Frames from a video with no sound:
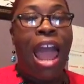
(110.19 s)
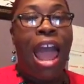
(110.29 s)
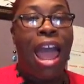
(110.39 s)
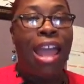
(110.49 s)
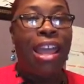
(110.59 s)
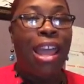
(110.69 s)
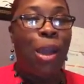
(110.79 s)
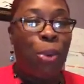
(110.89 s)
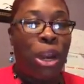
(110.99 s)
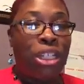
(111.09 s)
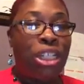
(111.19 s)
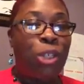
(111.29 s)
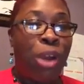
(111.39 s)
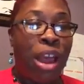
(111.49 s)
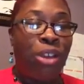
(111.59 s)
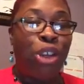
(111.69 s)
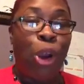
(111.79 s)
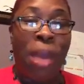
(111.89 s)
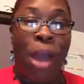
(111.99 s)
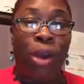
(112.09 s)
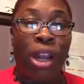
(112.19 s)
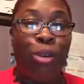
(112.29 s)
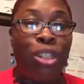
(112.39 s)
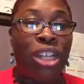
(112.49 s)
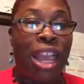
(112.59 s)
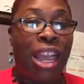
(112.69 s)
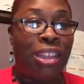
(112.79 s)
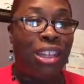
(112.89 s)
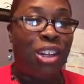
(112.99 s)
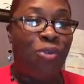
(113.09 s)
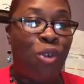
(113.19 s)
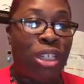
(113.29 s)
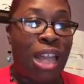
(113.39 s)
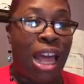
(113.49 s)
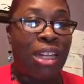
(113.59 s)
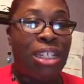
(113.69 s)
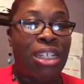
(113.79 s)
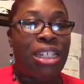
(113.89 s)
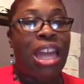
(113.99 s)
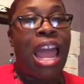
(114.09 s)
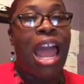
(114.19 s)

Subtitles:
I am Precious Brown, your power coach and the divorceologist.